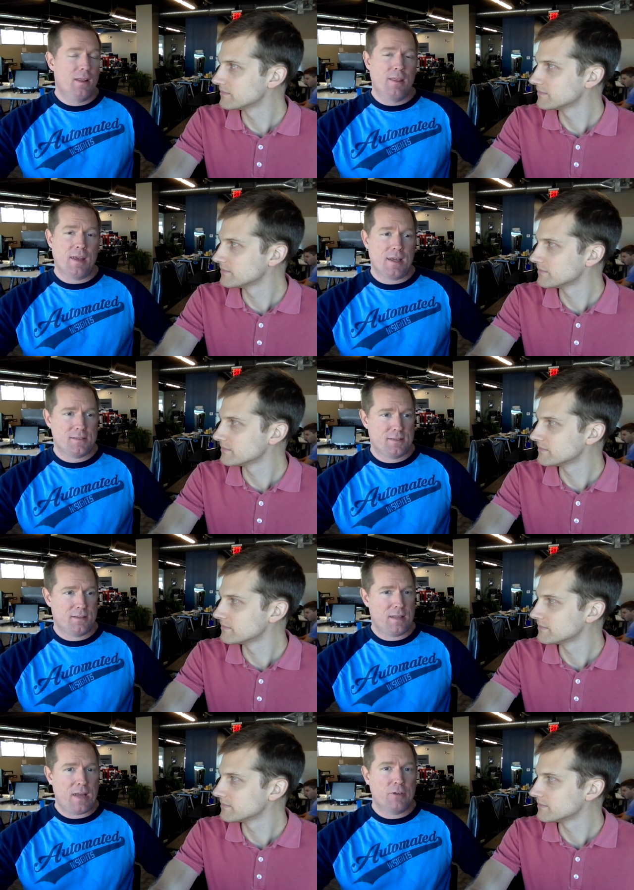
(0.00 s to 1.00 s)
Speaker 1: That uh,
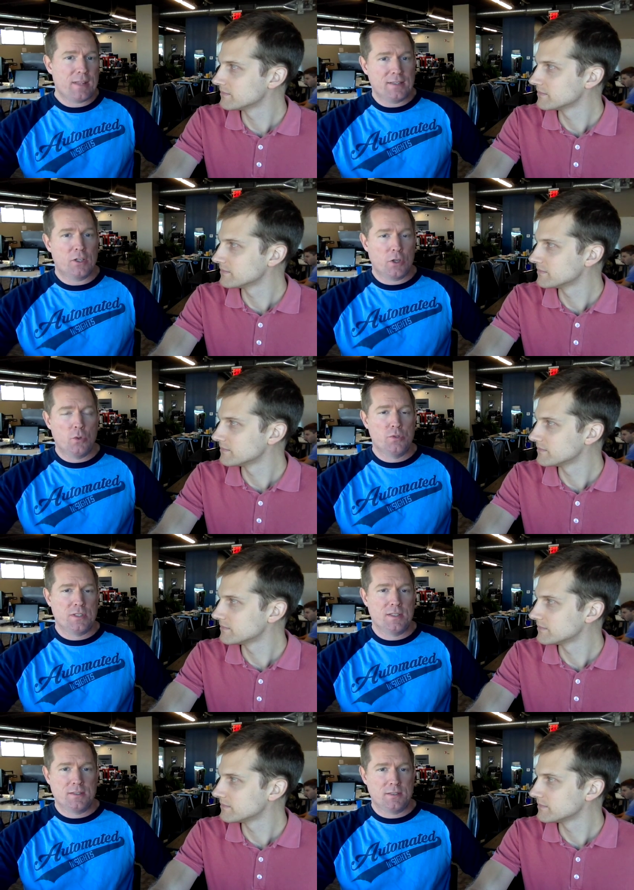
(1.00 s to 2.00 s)
everything that goes
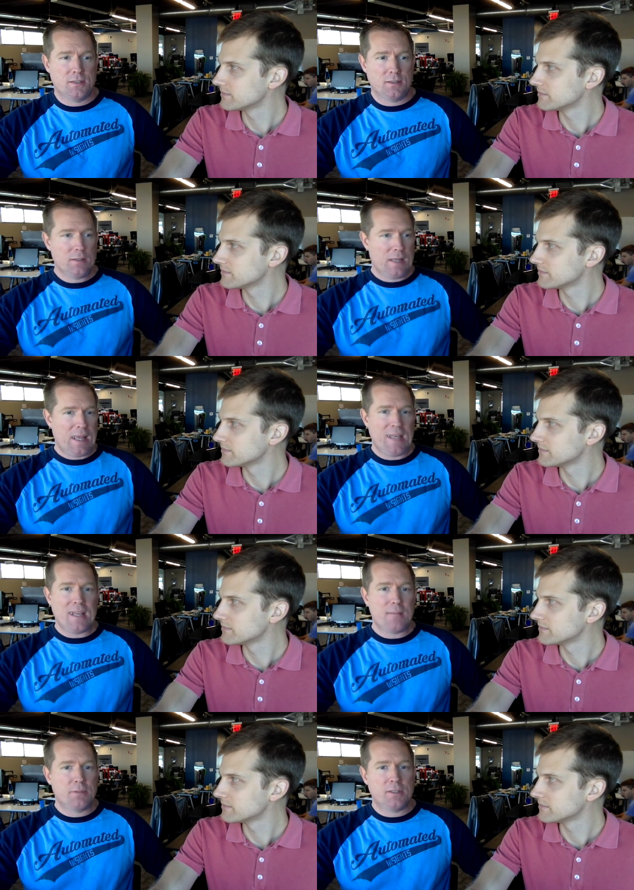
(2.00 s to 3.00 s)
into
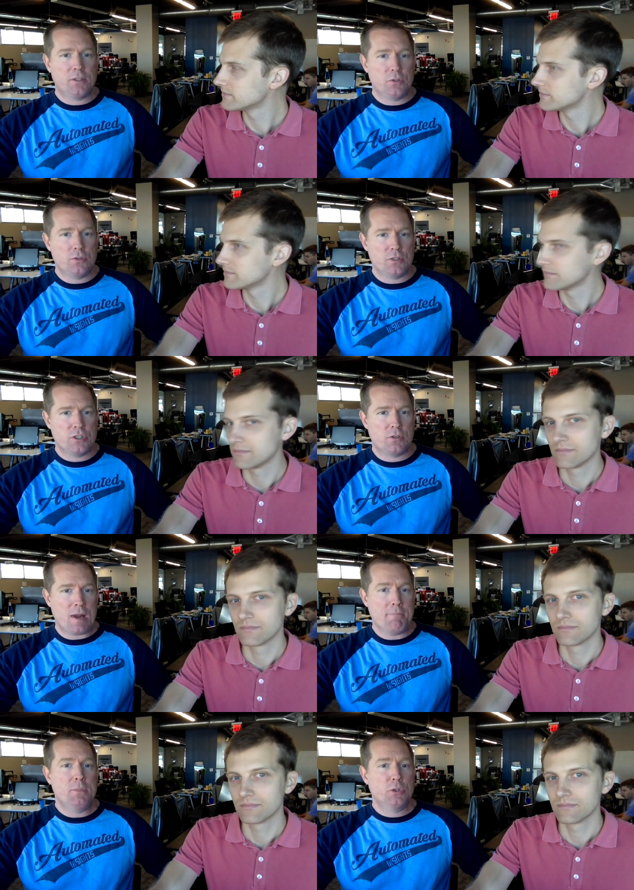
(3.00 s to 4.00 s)
enabling you to generate
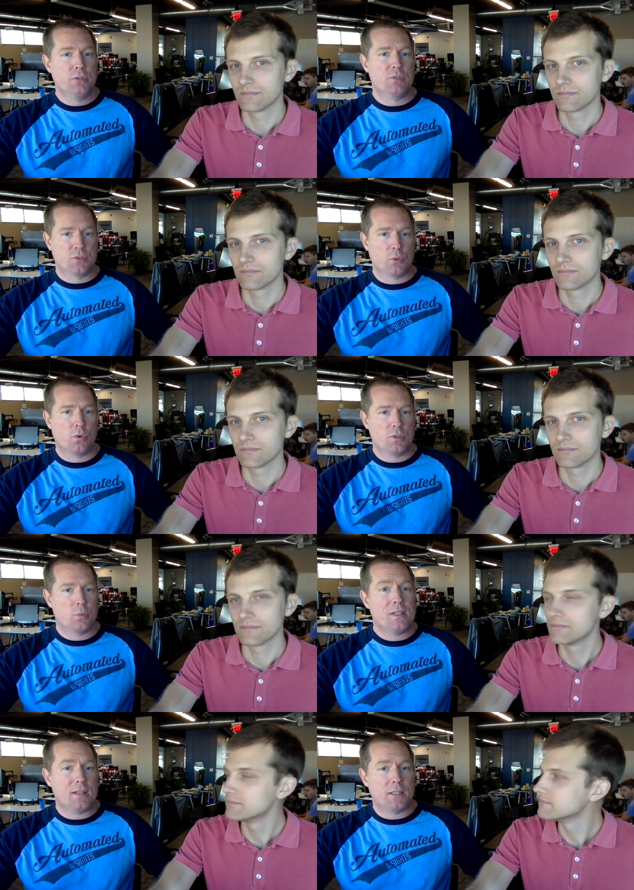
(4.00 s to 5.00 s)
millions of stories a
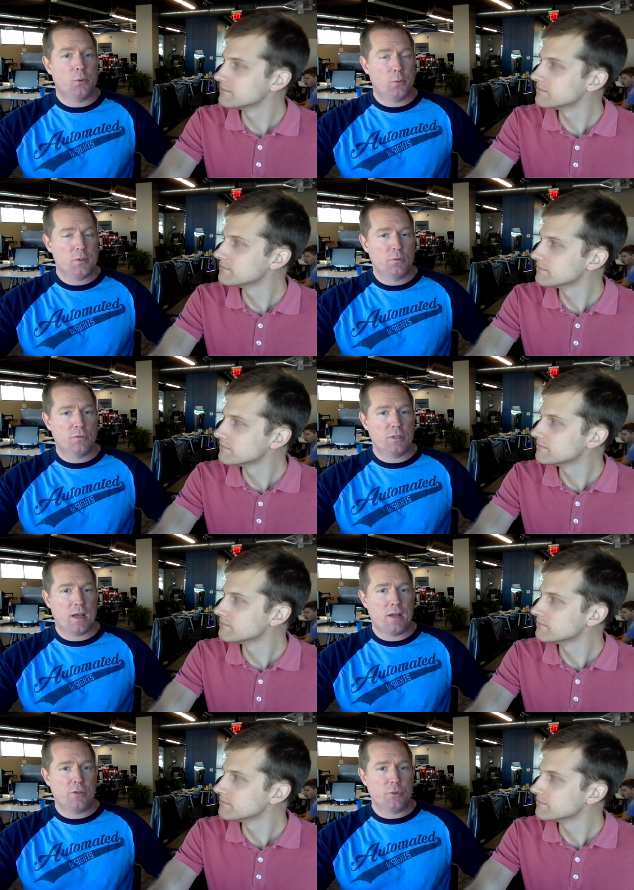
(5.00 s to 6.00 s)
week, like what we do for
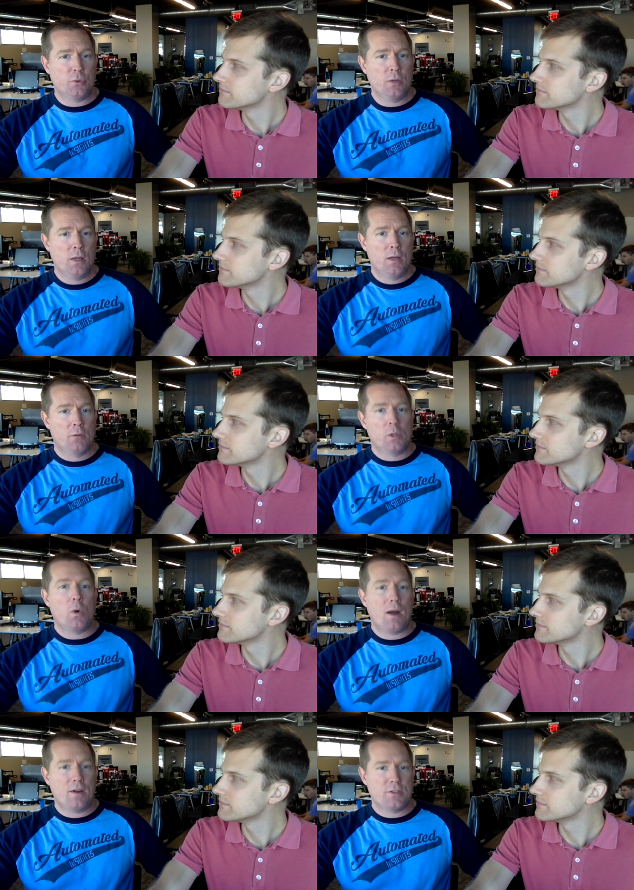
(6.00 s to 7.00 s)
Yahoo,
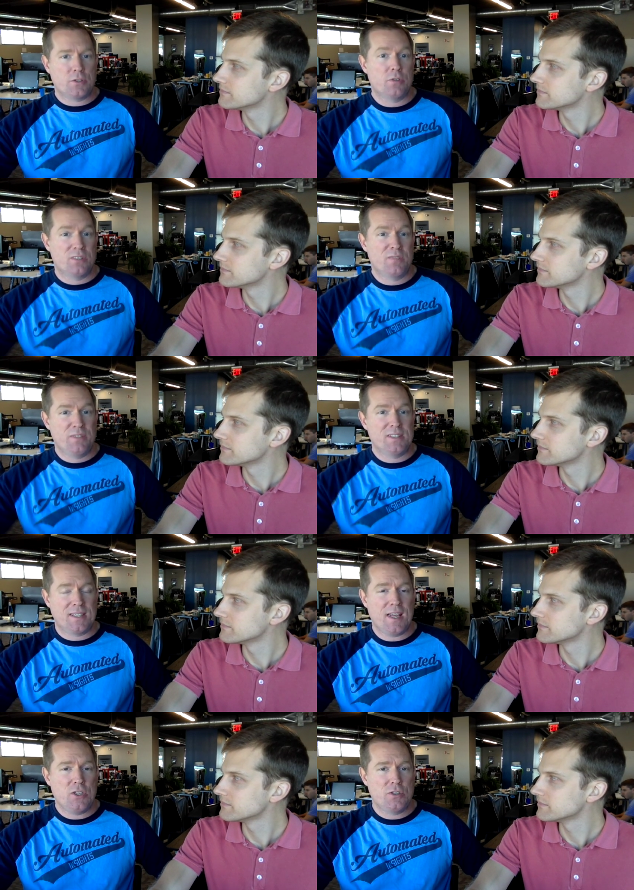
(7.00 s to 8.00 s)
requires a certain
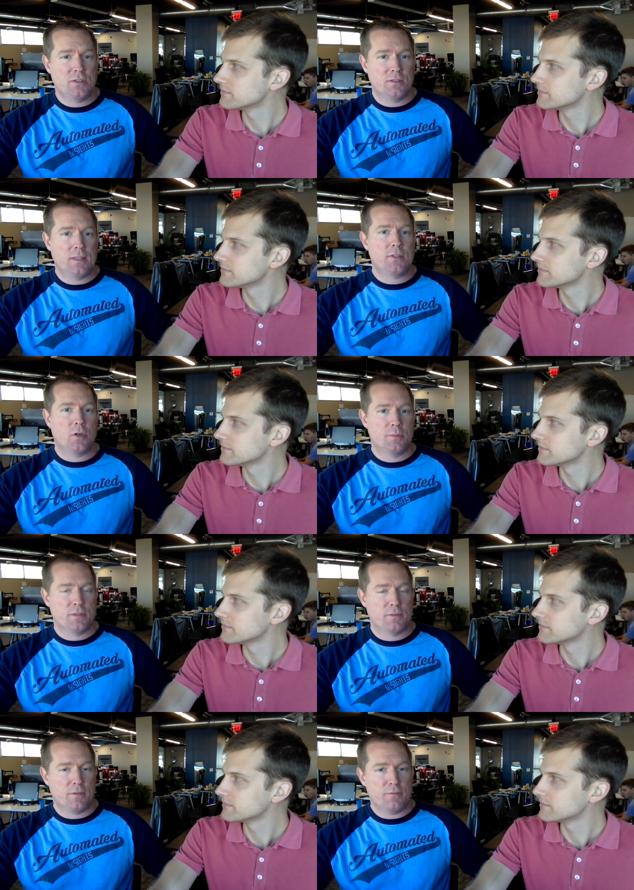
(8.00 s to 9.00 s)
sophistication in terms
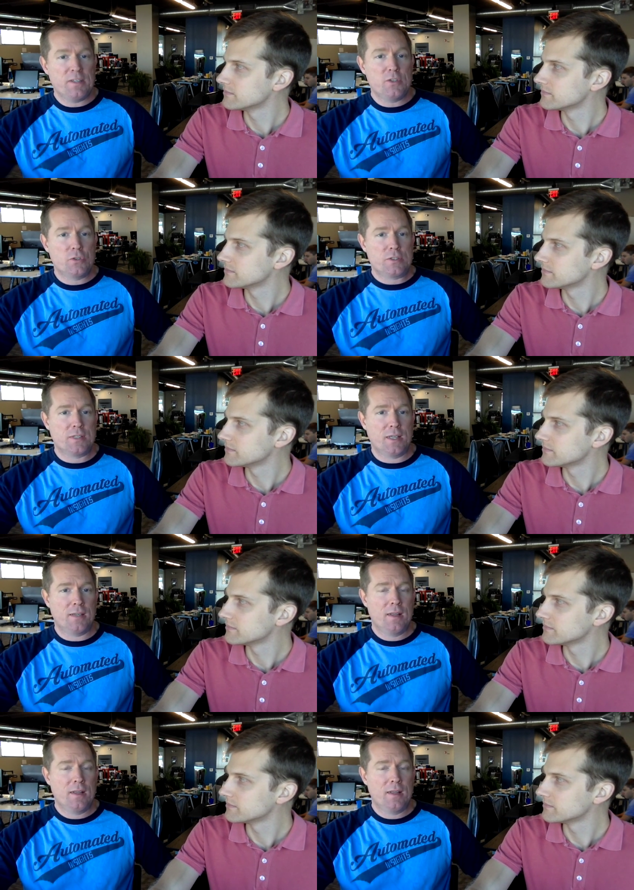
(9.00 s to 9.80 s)
of the feature set